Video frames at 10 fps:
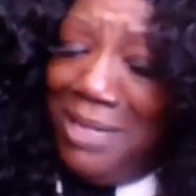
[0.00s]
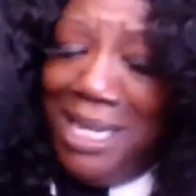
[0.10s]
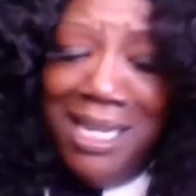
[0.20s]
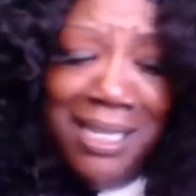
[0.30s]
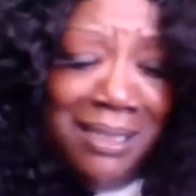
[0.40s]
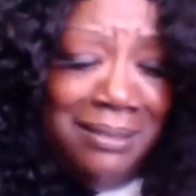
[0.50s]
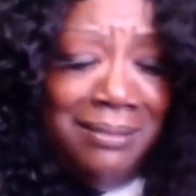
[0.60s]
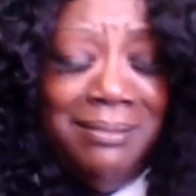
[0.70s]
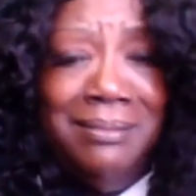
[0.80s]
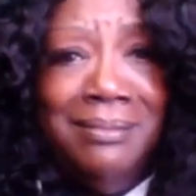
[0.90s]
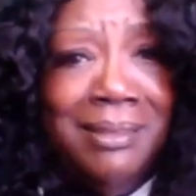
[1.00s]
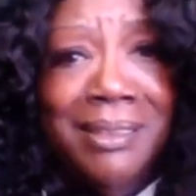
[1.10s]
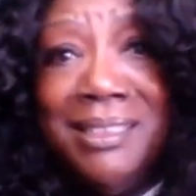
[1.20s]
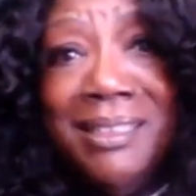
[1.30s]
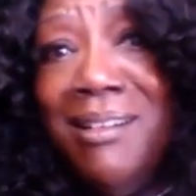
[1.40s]
head
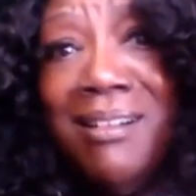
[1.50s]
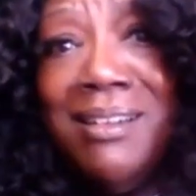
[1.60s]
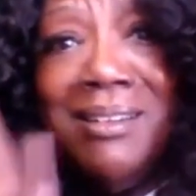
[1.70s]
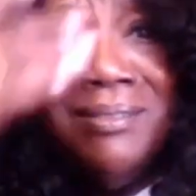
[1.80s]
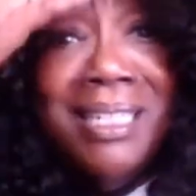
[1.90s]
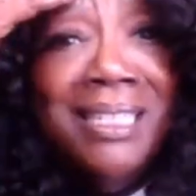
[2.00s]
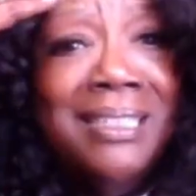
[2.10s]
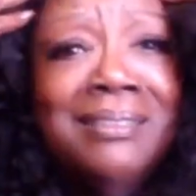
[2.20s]
unless they are a cone head.